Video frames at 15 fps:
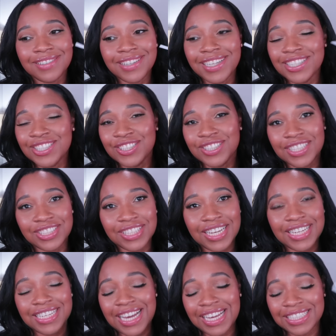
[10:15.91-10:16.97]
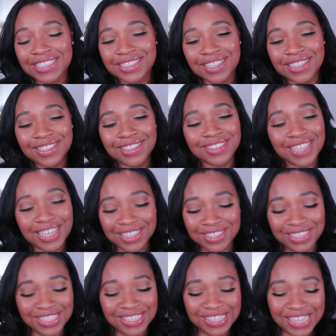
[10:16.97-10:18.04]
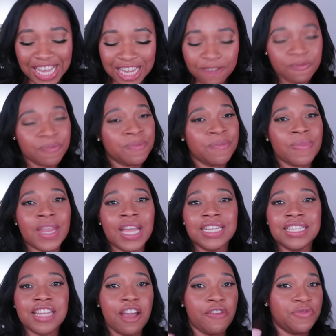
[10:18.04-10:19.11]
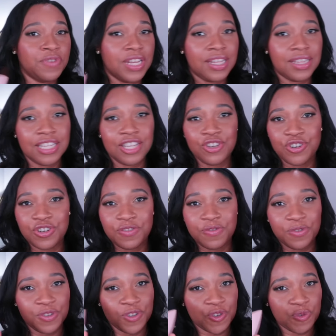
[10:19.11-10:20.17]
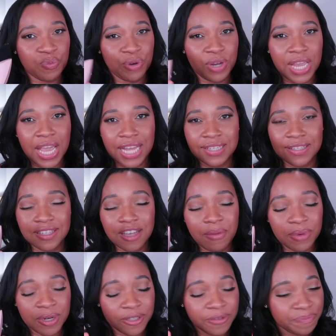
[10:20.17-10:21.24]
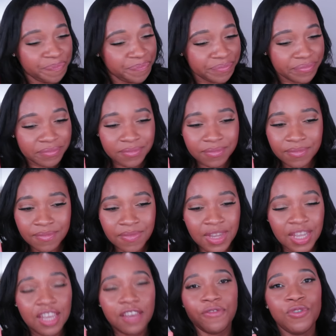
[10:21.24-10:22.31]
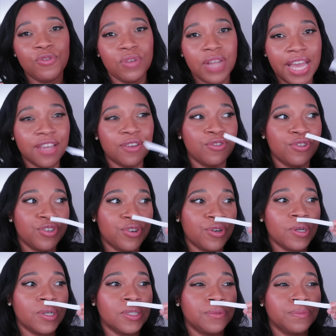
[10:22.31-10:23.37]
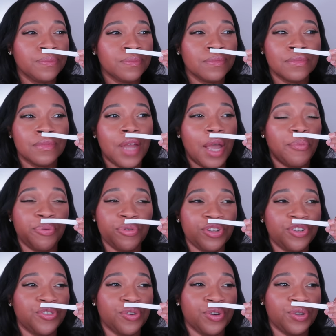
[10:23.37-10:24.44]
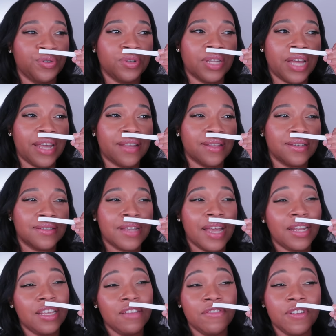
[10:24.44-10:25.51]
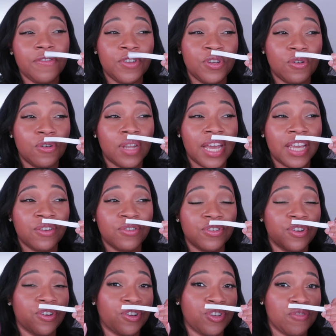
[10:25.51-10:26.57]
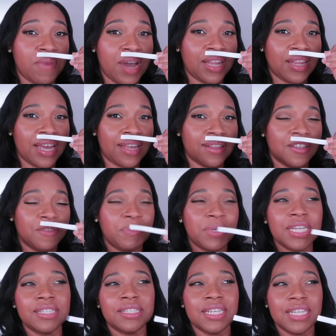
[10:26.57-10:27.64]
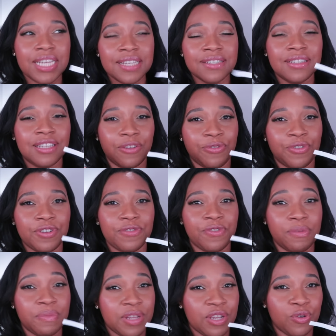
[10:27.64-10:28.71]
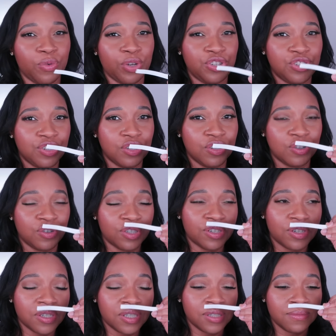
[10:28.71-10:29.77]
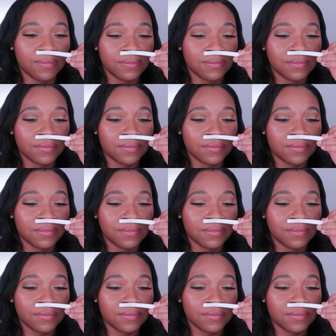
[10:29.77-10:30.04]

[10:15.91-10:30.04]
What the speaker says: It is such a nice, sexy scent. Definitely good for the spring and summer. If you like good girl, I'm pretty sure you'll like this. And even if you don't like Good Girl, you might like this because it is different from the original Good Girl.